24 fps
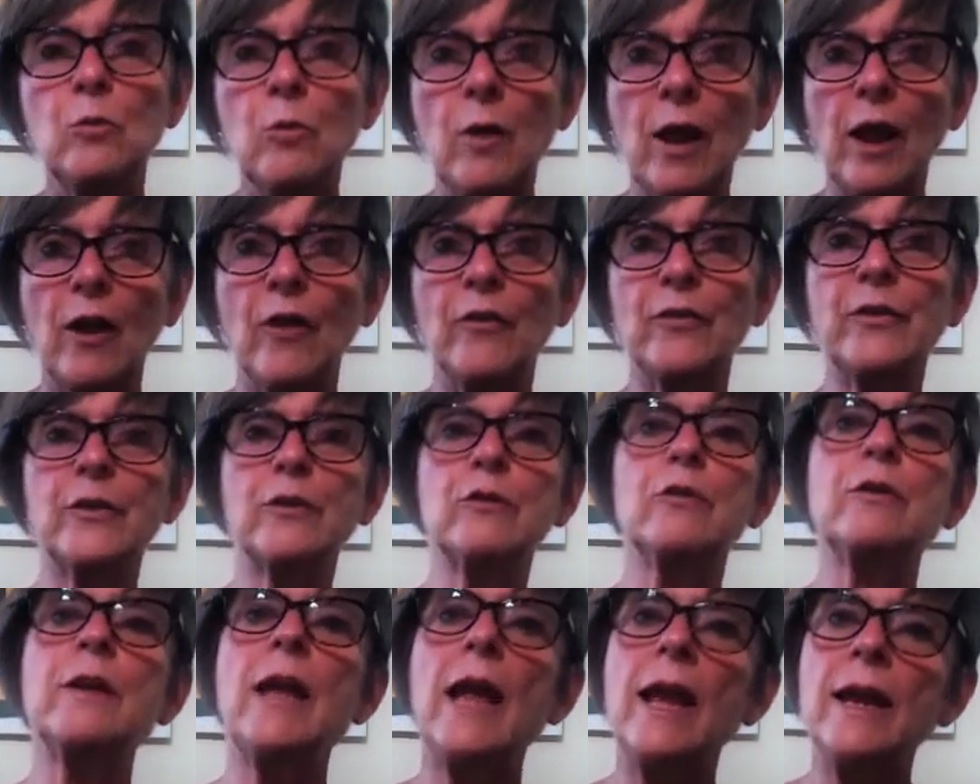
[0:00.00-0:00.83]
wealth, that
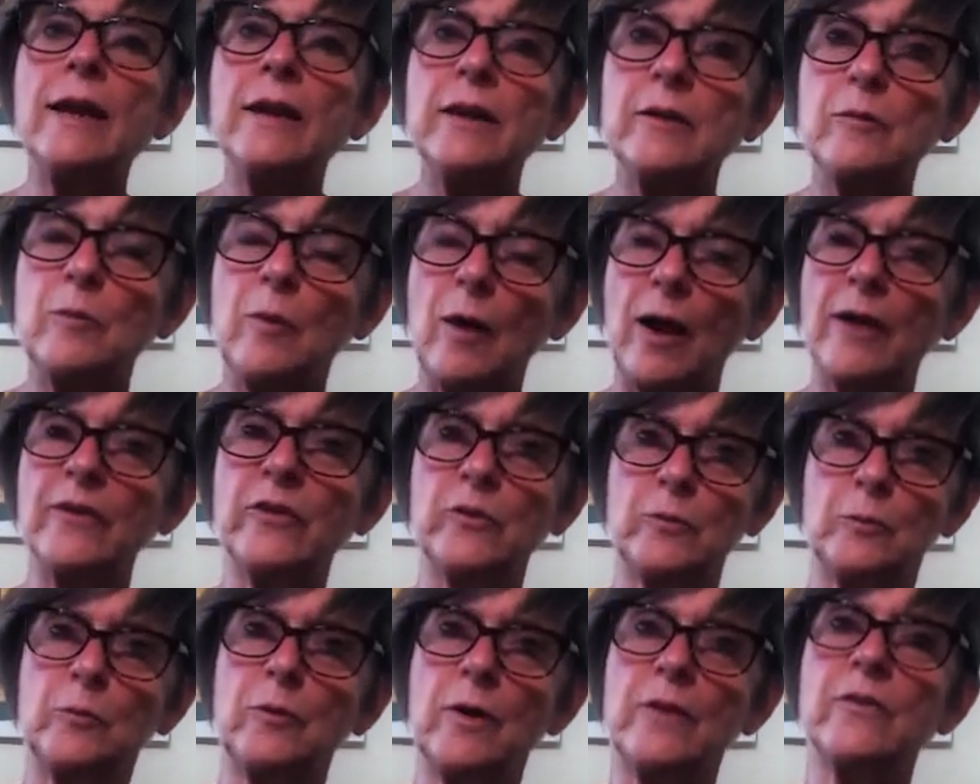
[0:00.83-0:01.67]
created
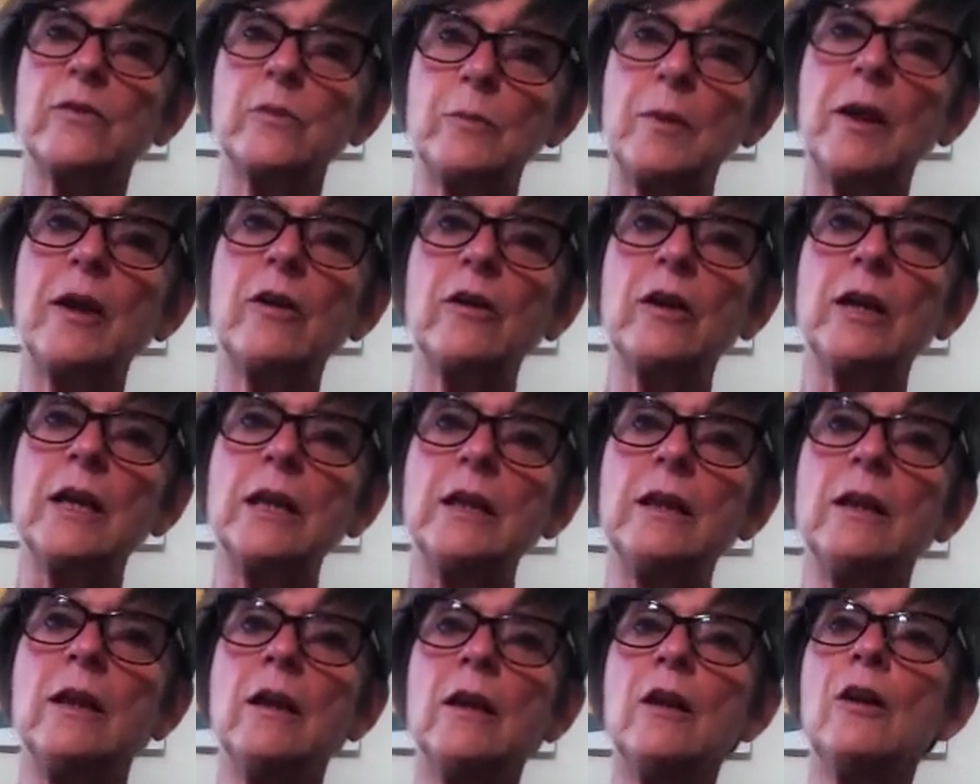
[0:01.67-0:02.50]

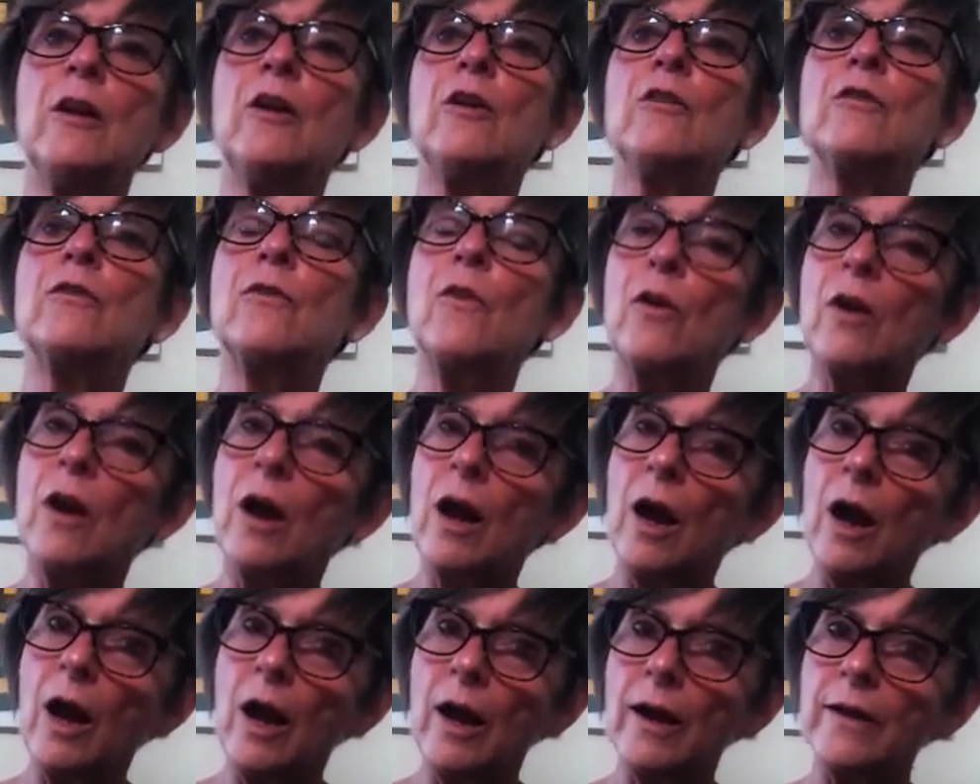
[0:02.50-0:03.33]
prosperity for
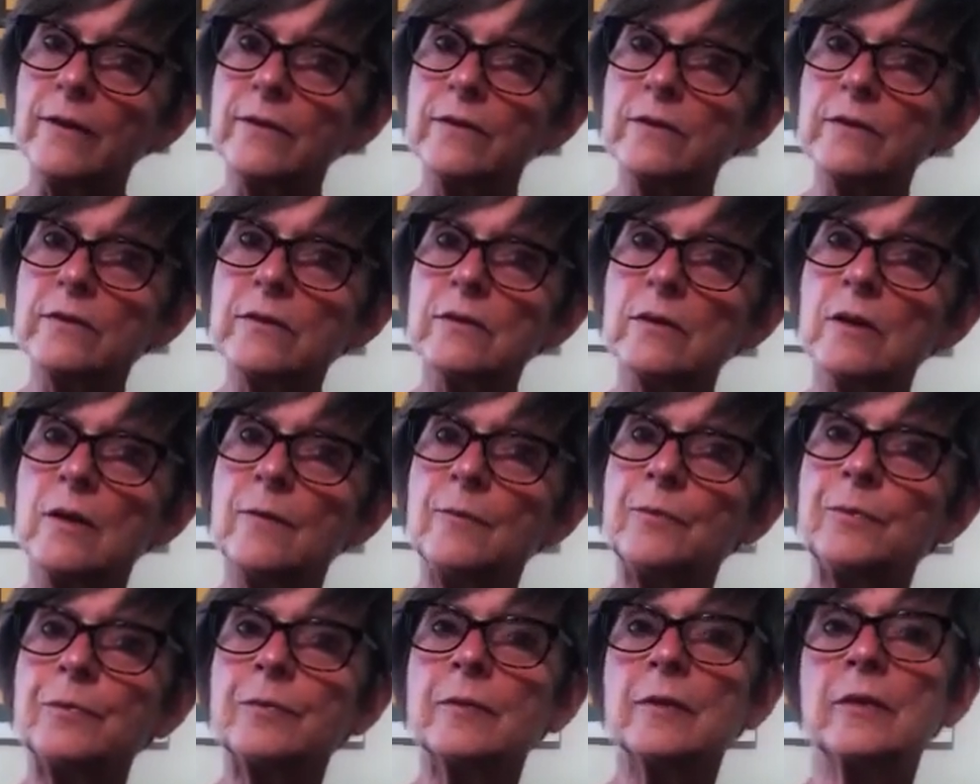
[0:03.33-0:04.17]
us
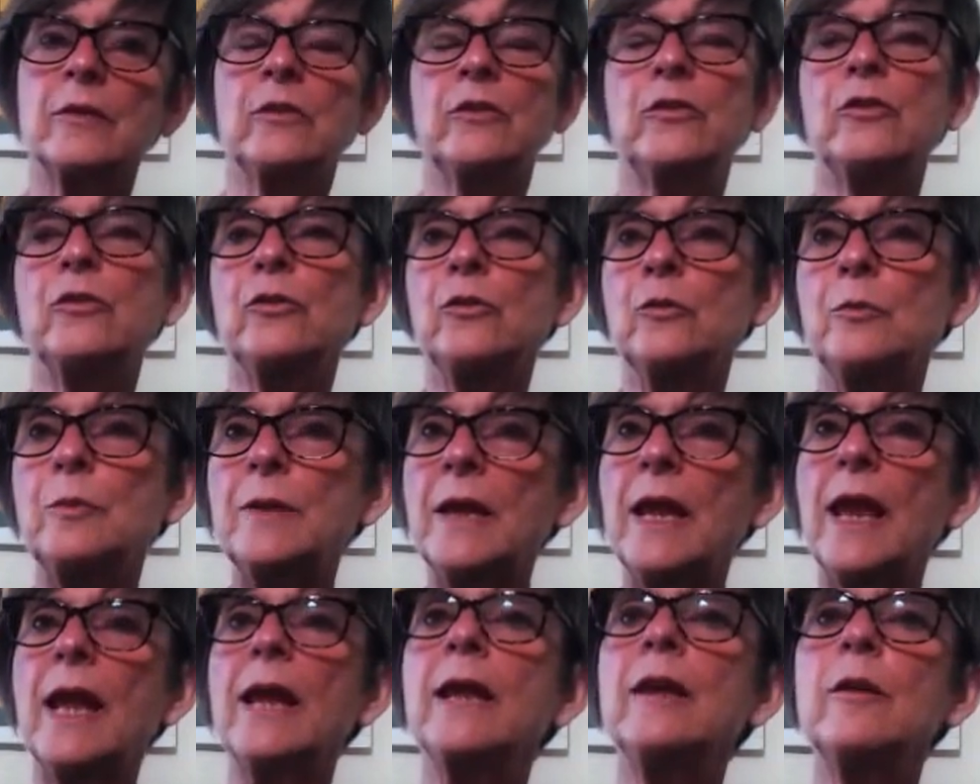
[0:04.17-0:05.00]
to
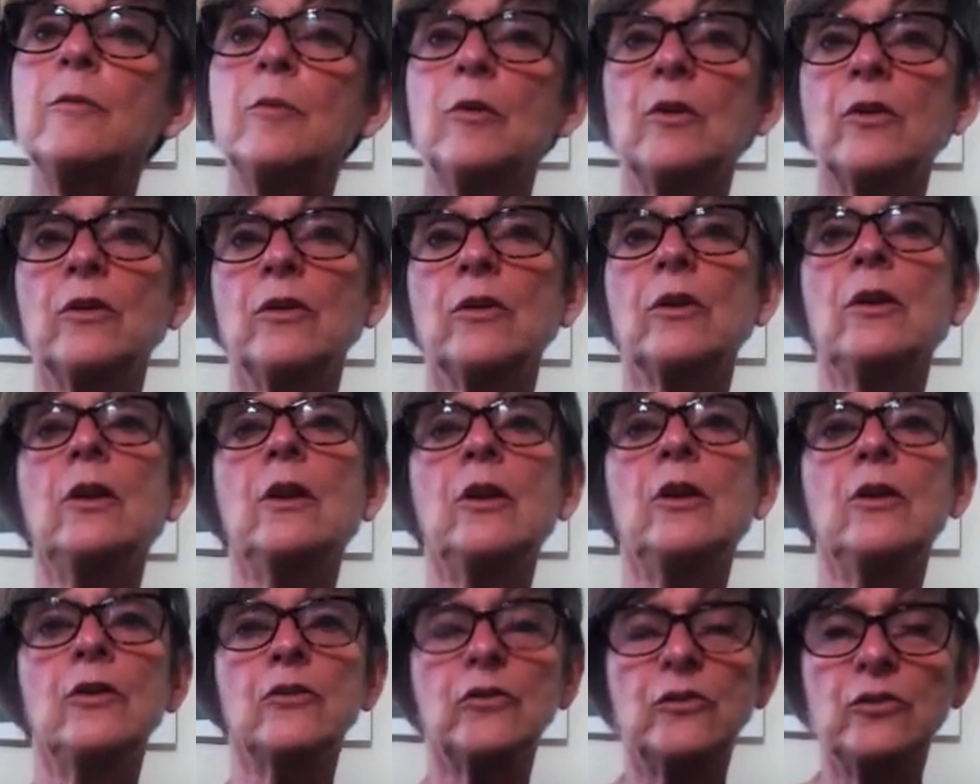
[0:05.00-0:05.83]
be able
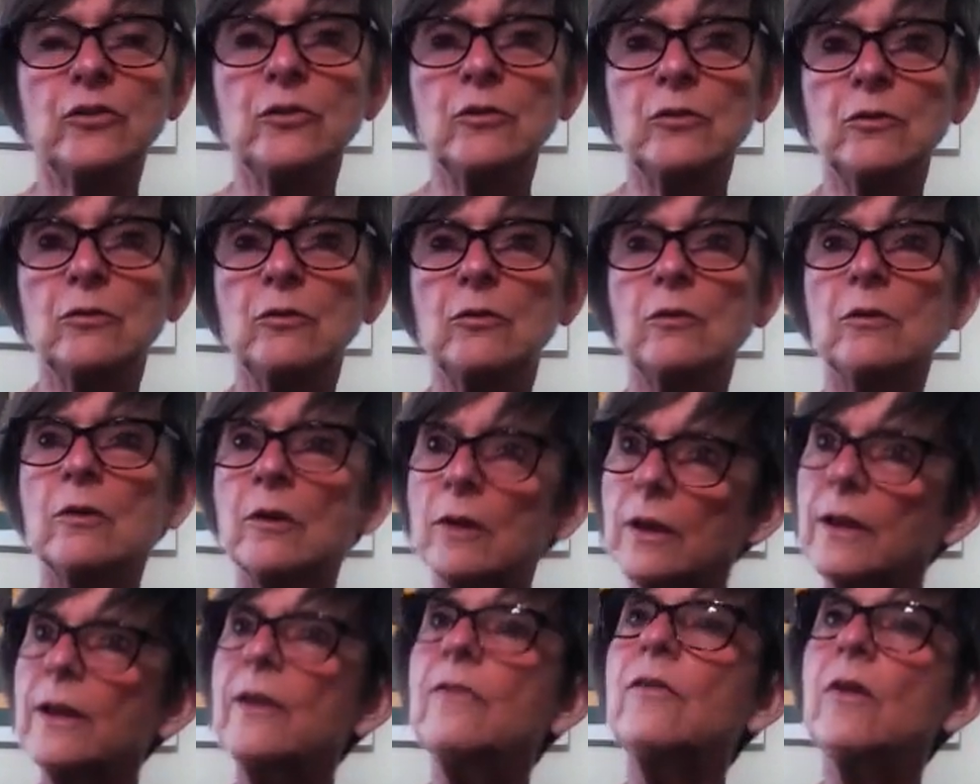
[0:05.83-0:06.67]
to
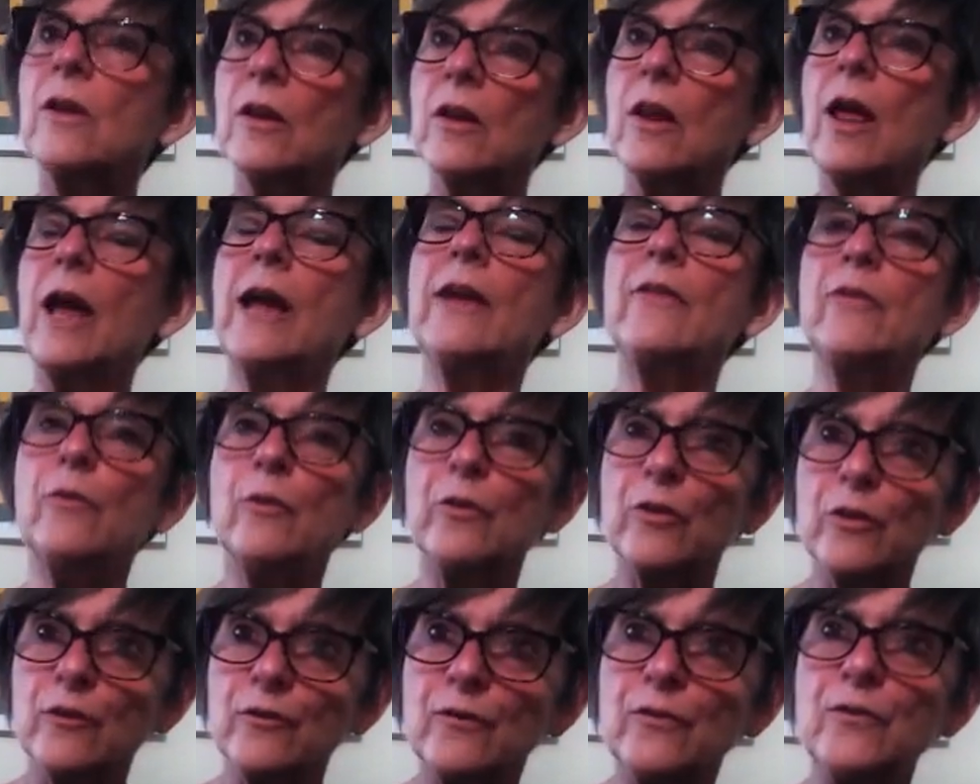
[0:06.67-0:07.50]
live a life
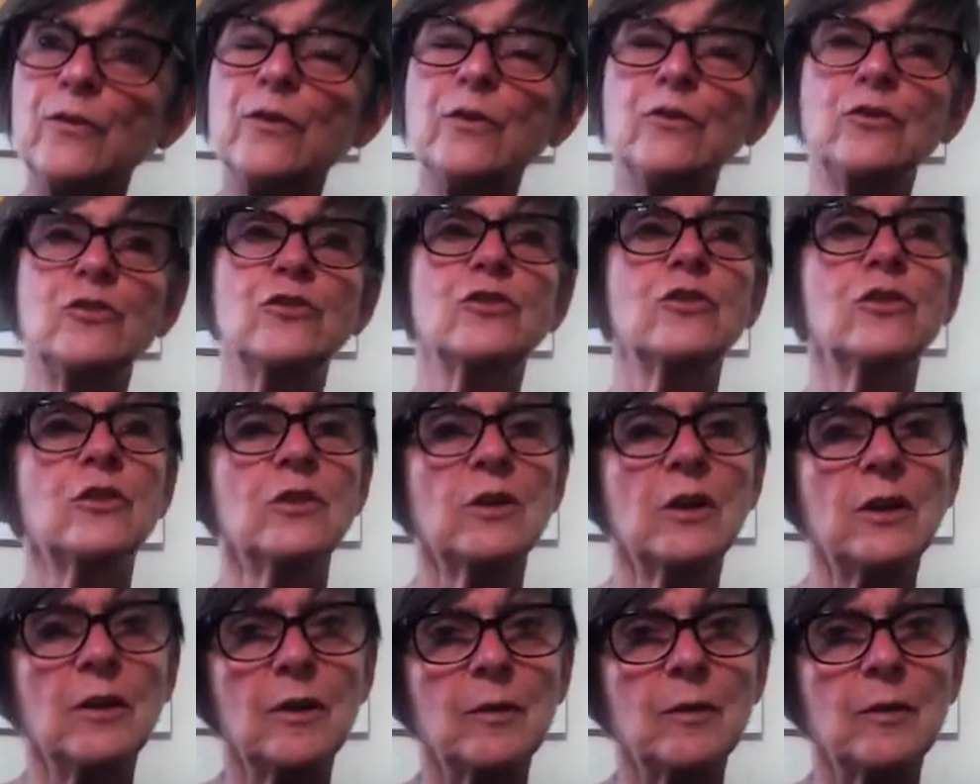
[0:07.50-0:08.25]
with a future?